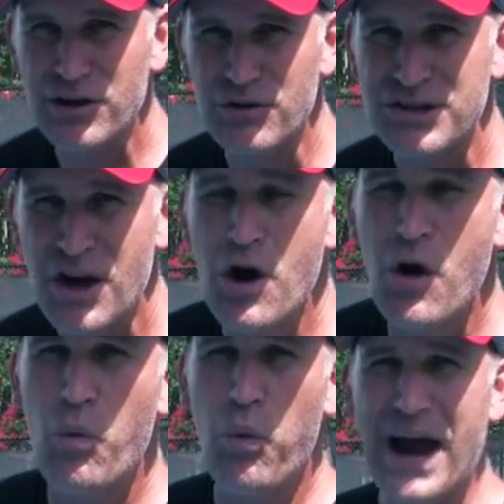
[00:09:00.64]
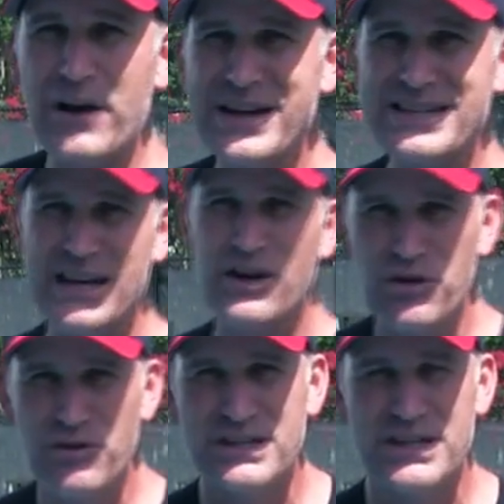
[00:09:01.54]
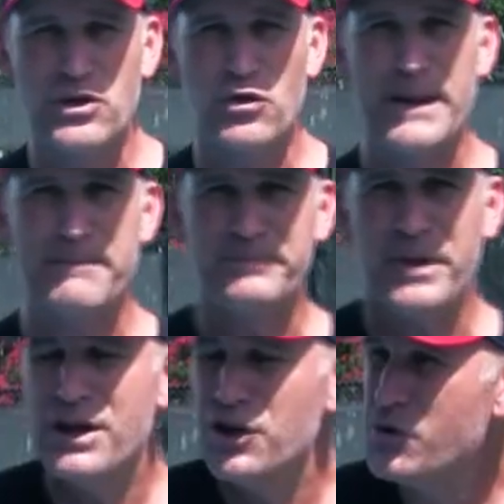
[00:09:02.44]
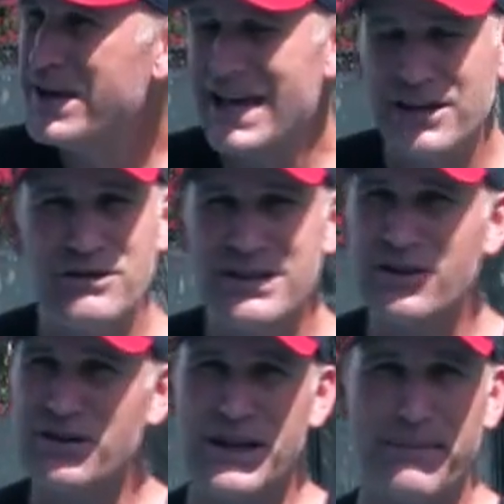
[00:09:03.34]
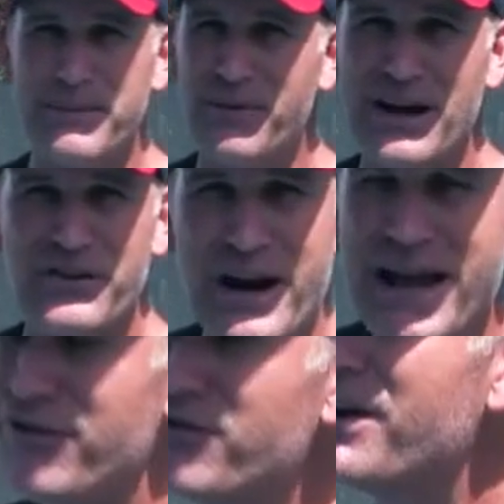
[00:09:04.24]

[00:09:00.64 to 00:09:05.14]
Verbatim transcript: use. Why do I say don't use this grip? You can use it. There's some people out there, hey, if you,